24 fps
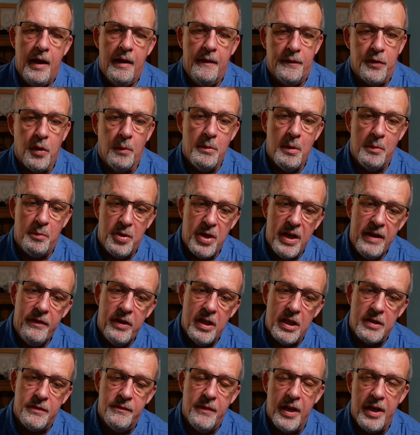from the
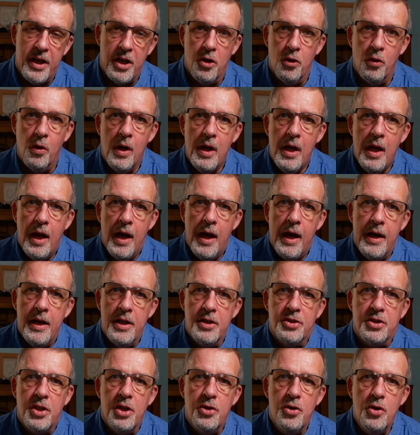previous video, and
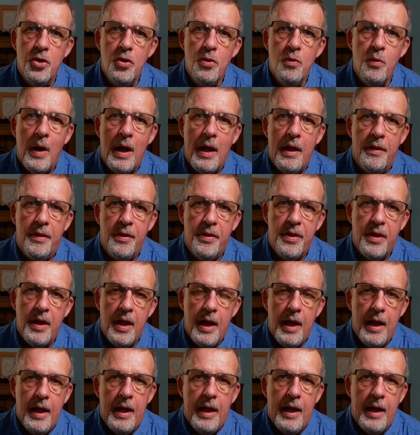it's to do with
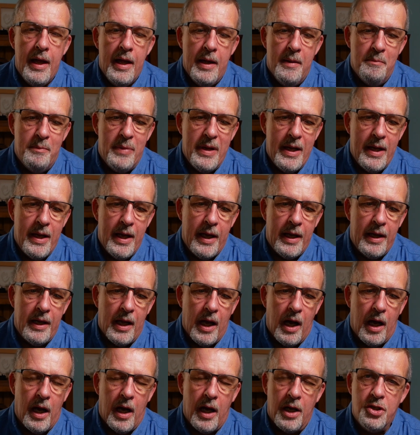it
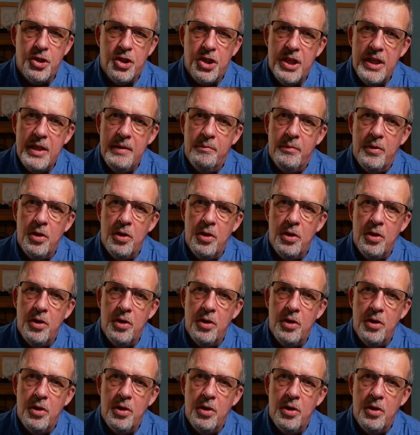being a cheap